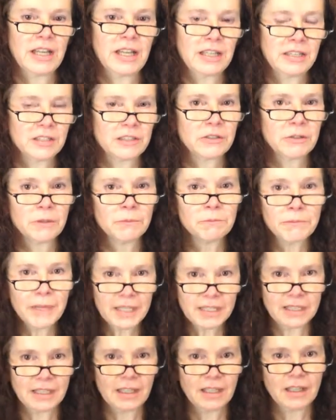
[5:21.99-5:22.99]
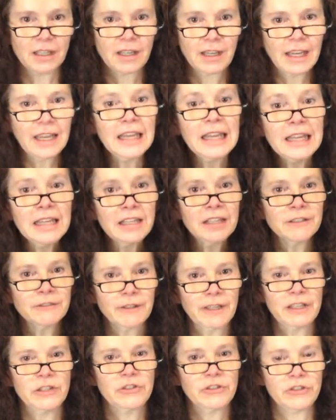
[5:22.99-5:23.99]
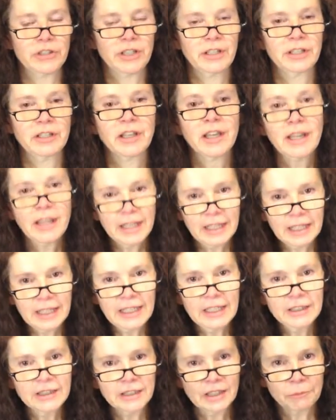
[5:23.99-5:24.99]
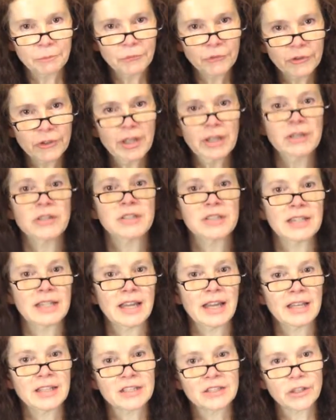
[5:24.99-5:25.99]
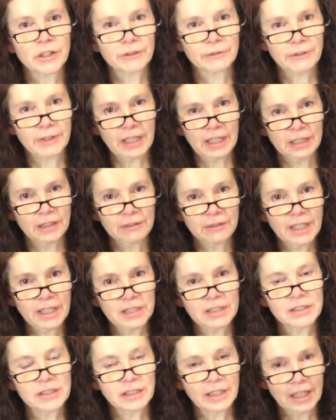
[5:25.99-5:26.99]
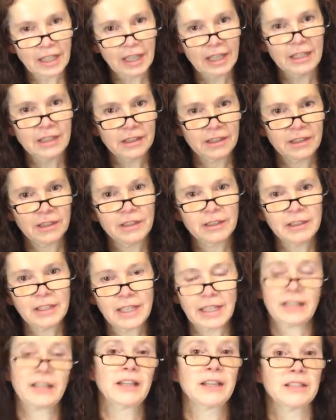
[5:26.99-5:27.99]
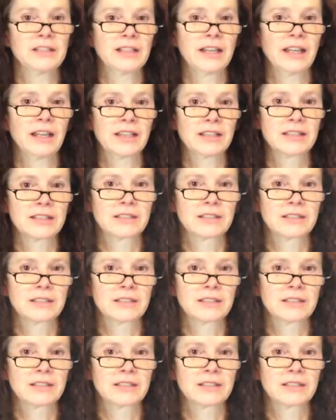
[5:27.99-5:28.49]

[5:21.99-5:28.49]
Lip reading: into embedding innovation in the process of innovation in the NHS.